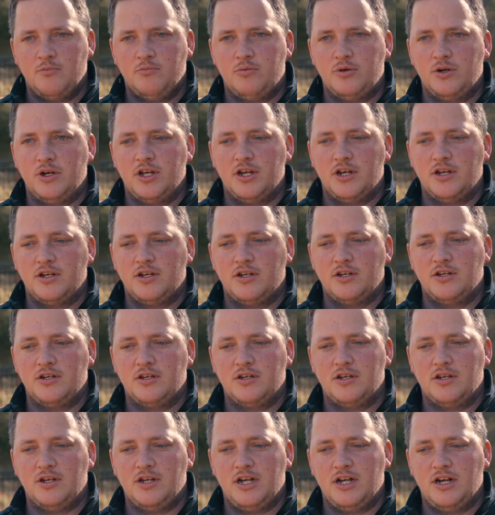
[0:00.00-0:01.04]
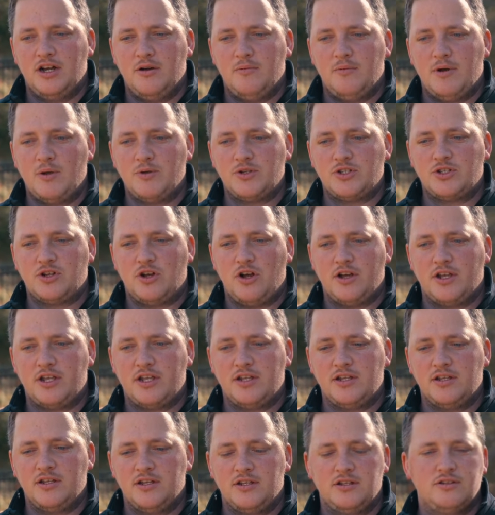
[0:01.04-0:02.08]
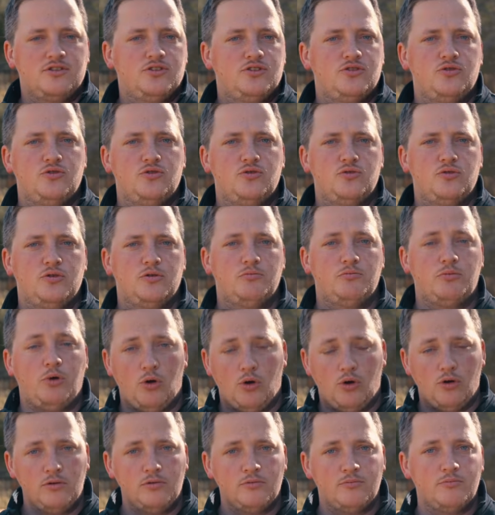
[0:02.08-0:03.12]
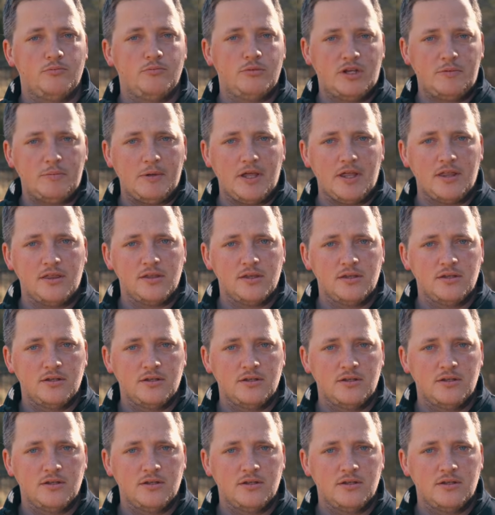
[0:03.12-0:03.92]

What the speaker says: but I was talking to Paul Macbeth